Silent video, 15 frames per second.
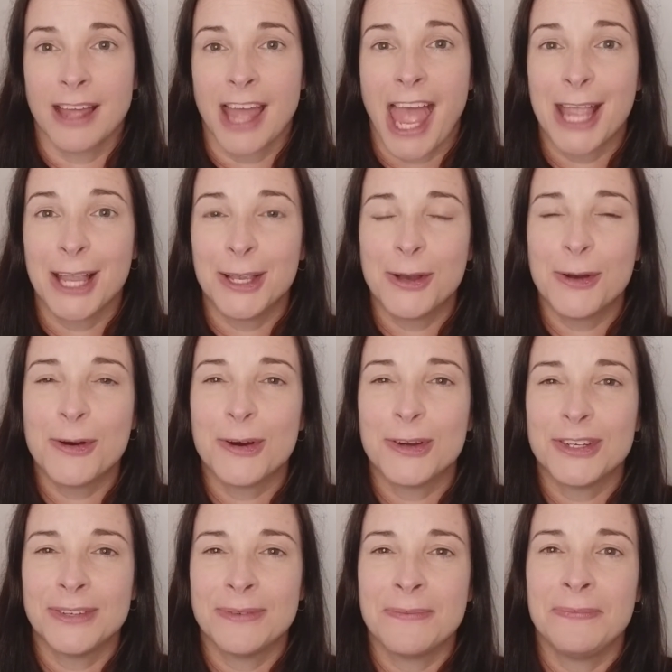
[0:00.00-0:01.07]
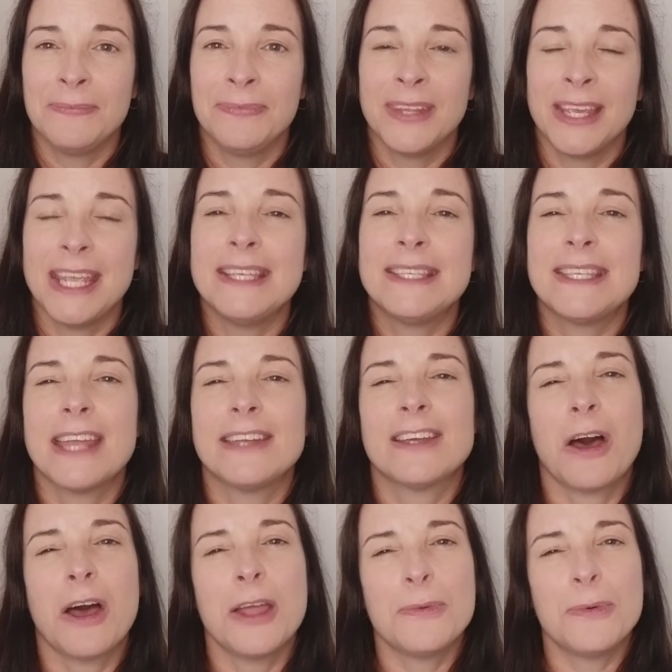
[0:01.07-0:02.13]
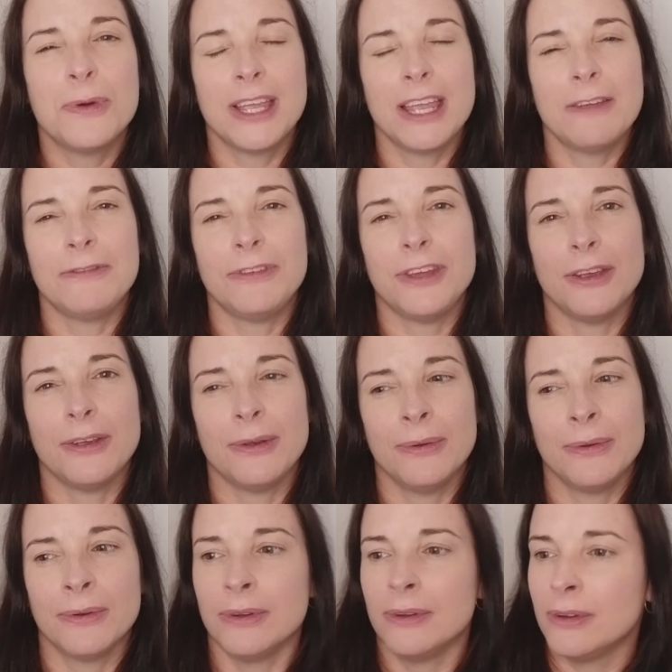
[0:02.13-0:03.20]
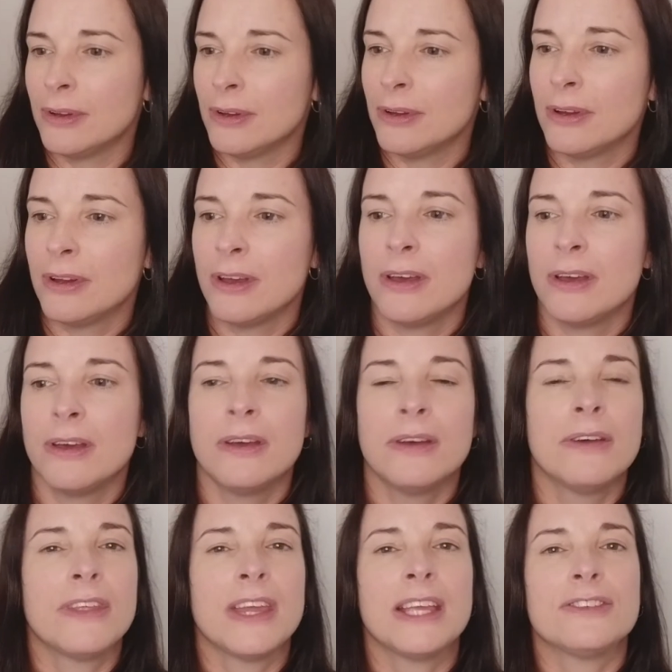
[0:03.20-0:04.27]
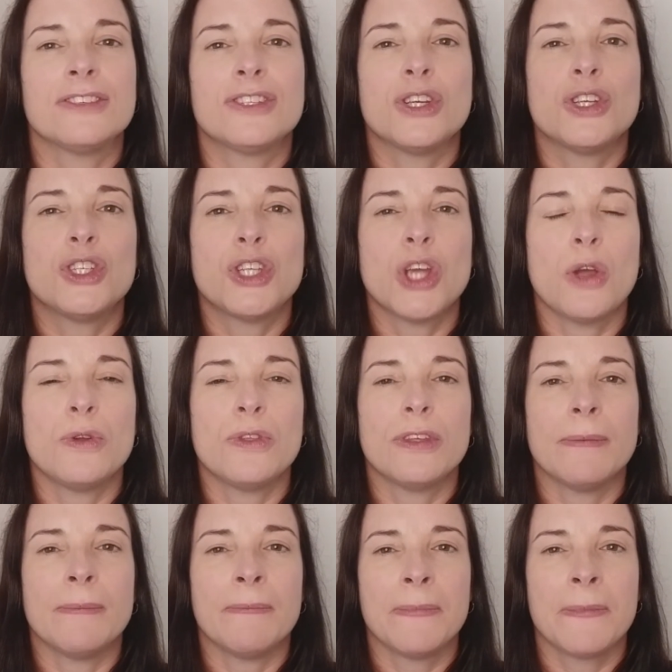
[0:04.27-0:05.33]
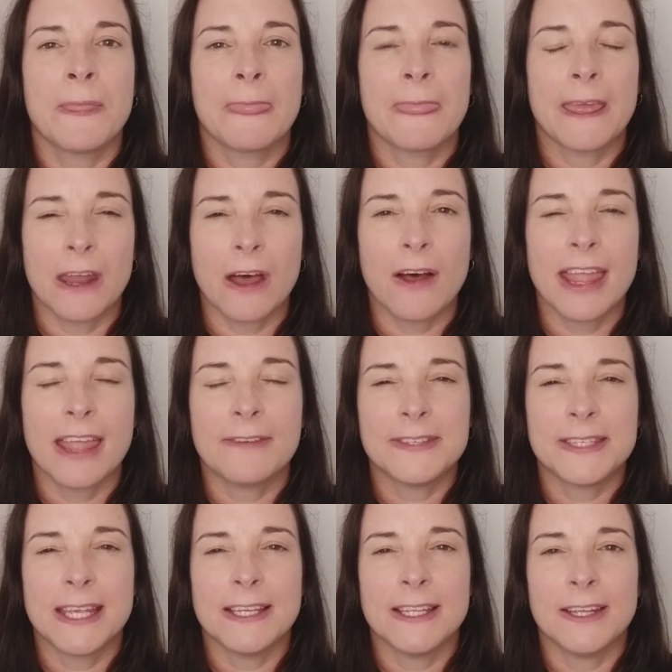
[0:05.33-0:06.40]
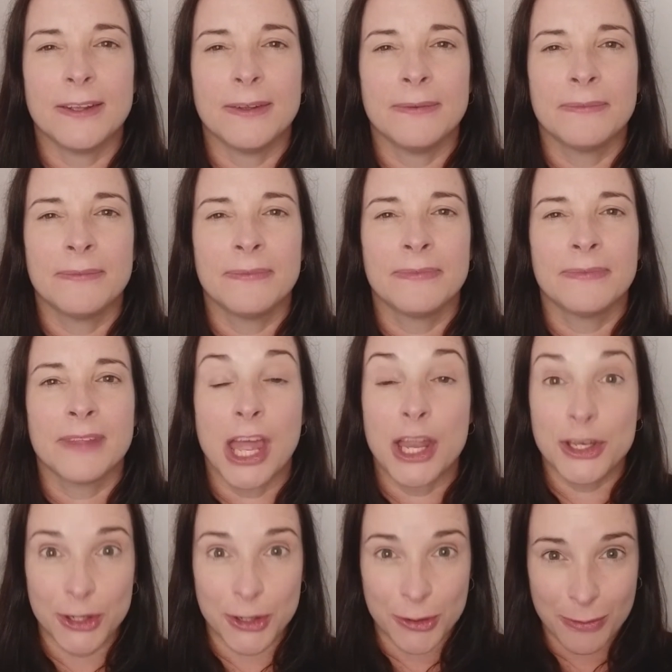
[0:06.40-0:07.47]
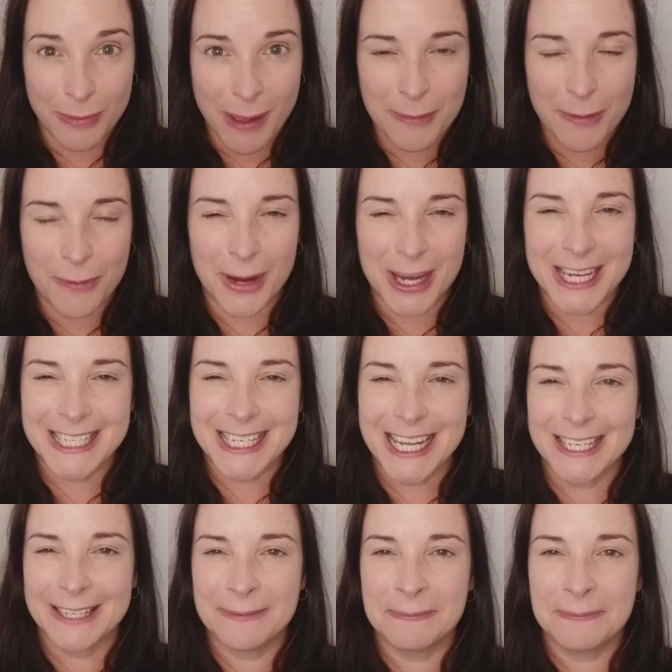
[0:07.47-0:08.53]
And God, he said, I will give you things to show them that I have sent you. And do you remember what he did?